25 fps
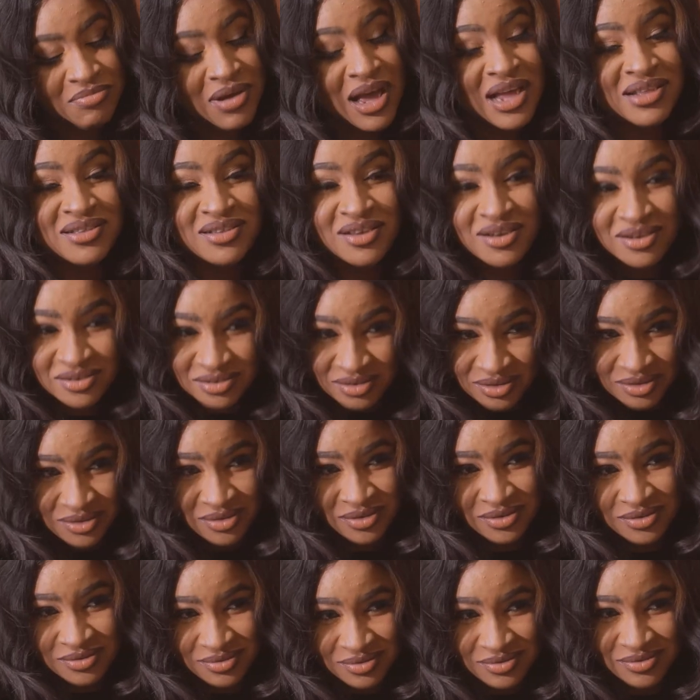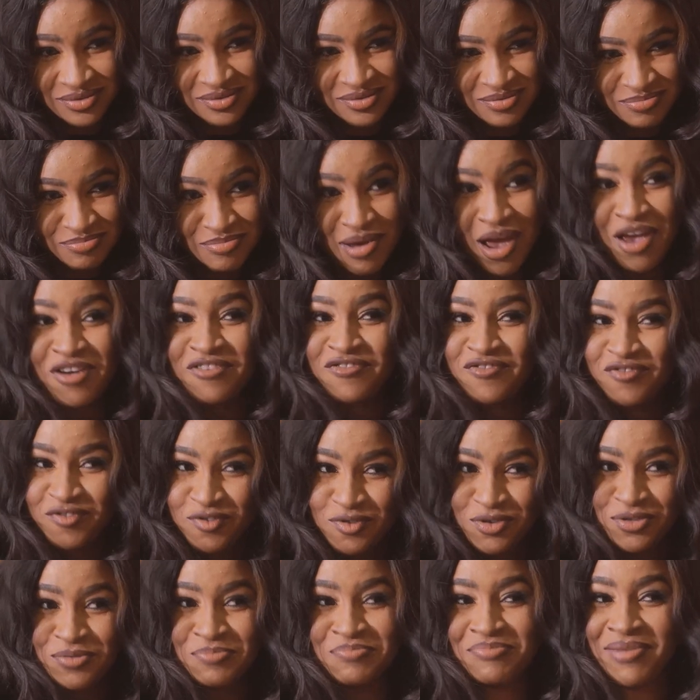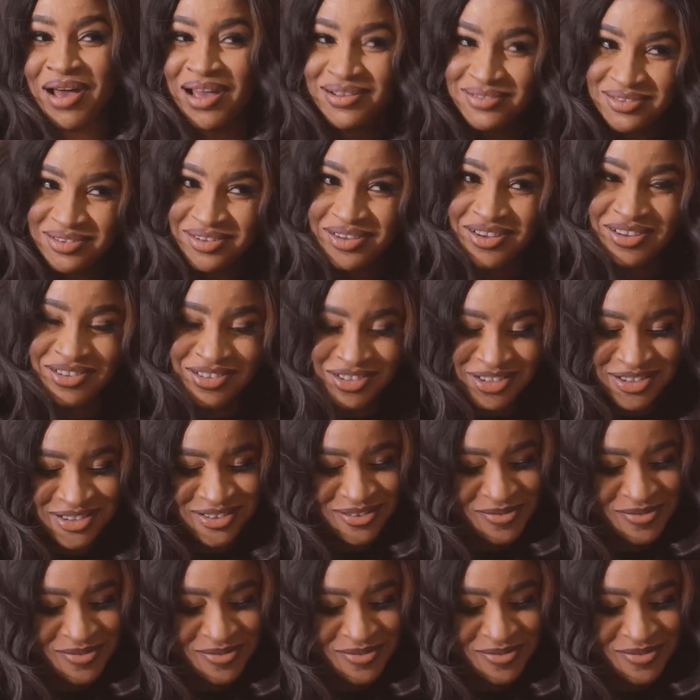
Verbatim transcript: Manage. My food, manage.